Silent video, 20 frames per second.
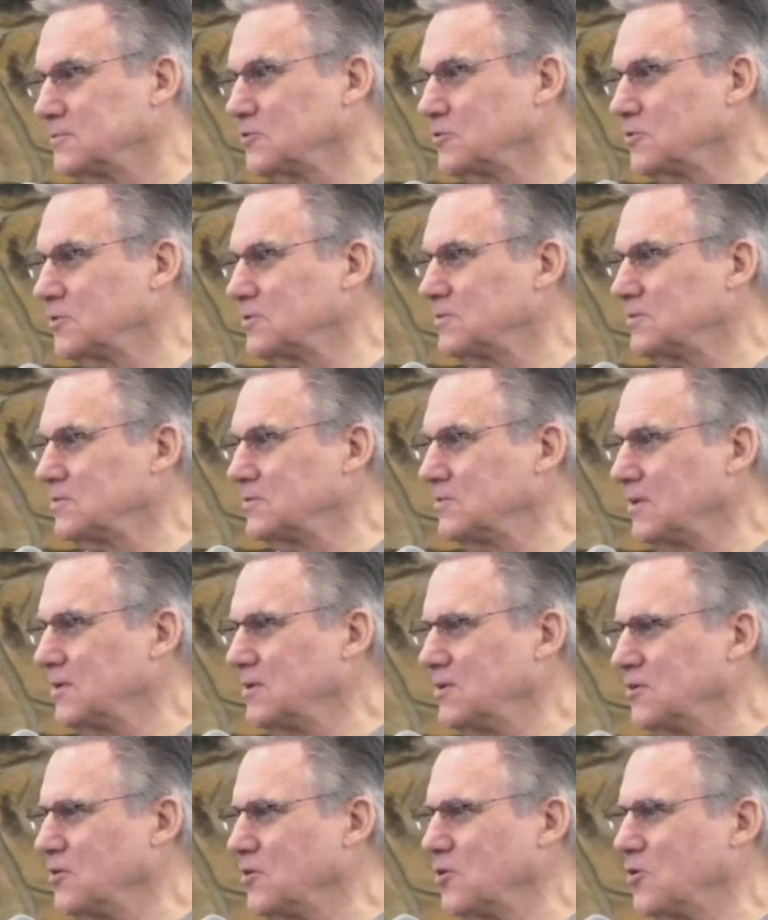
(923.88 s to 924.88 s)
so that
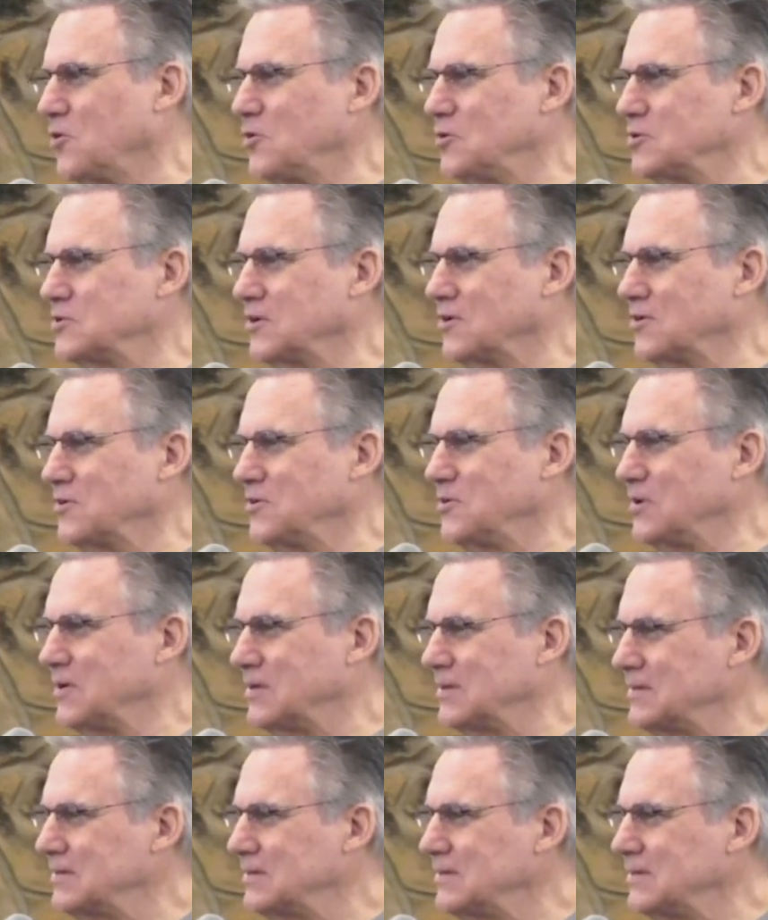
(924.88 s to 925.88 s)
they didn't know who was going to do
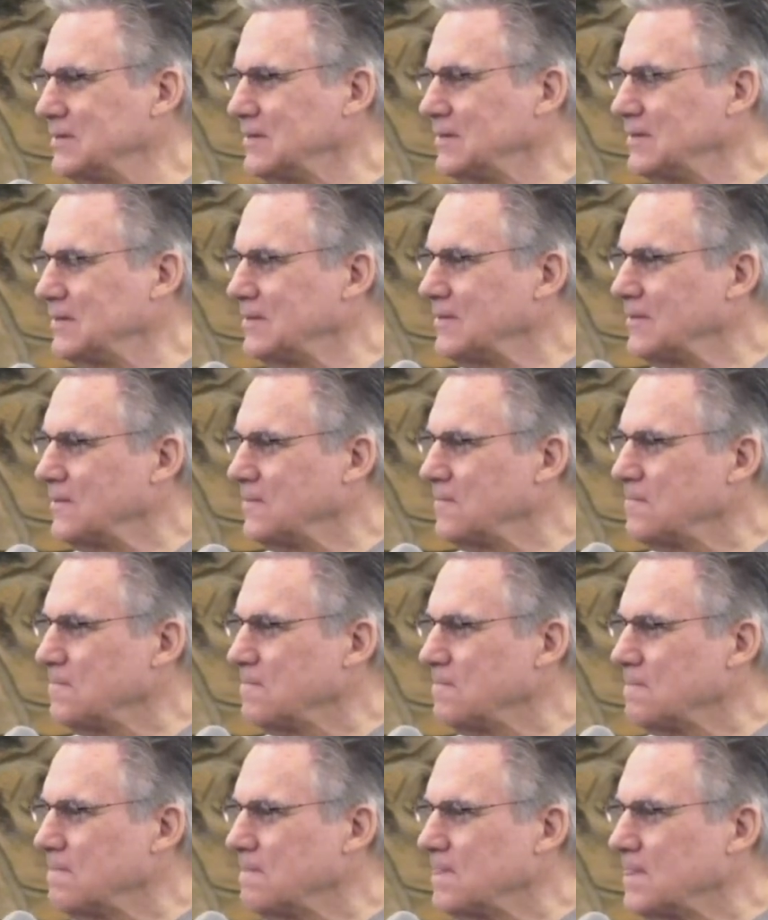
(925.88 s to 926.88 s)
it.
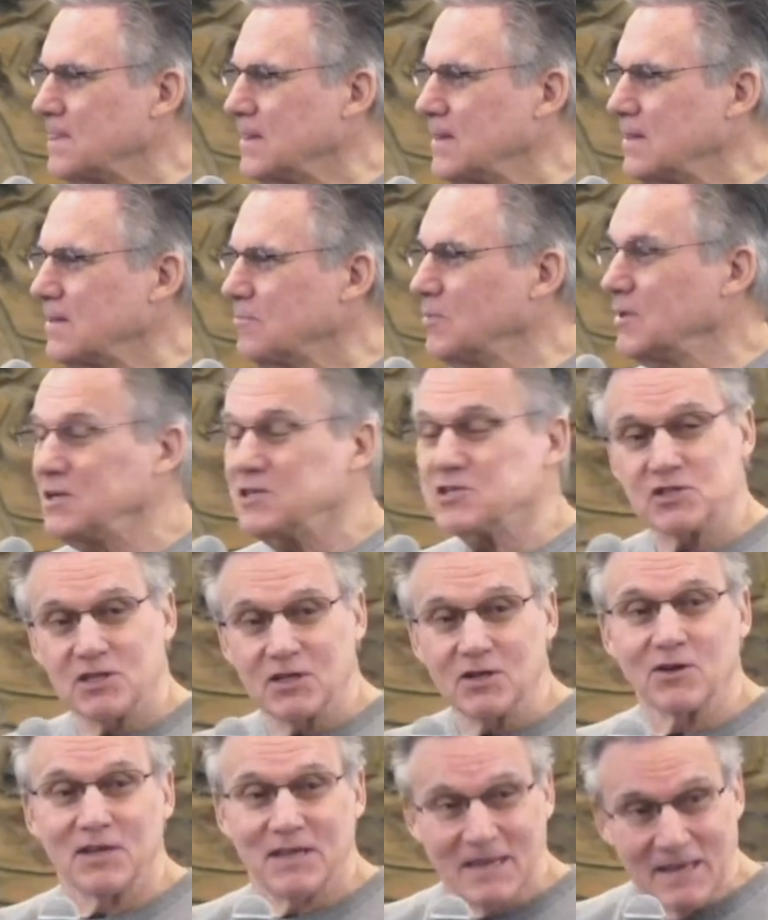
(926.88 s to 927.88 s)
But he
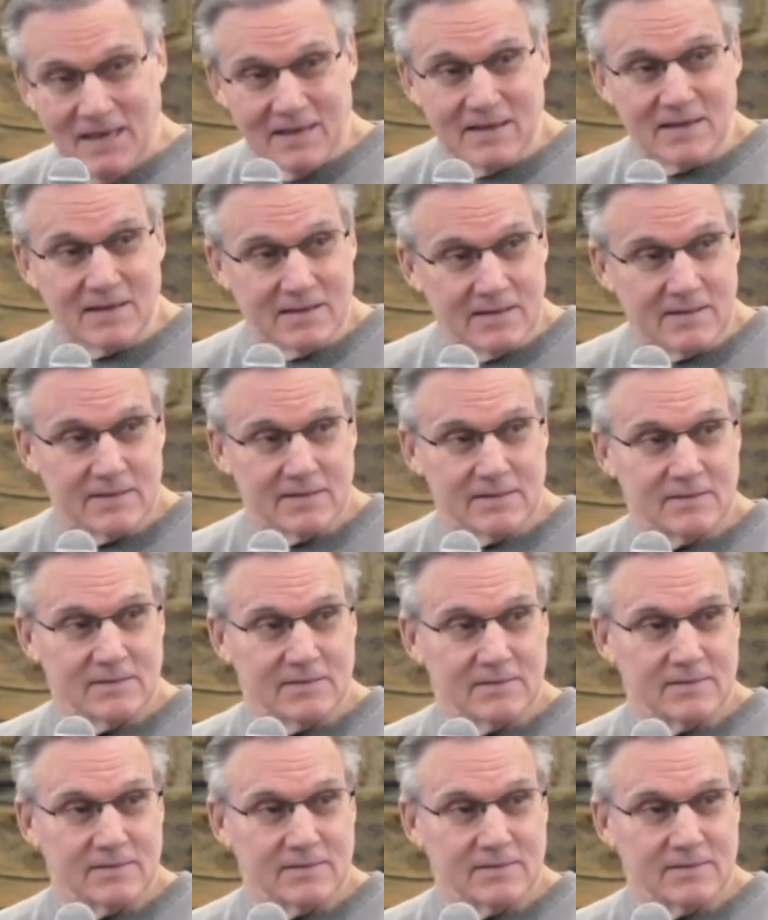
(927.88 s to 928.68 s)
still did it.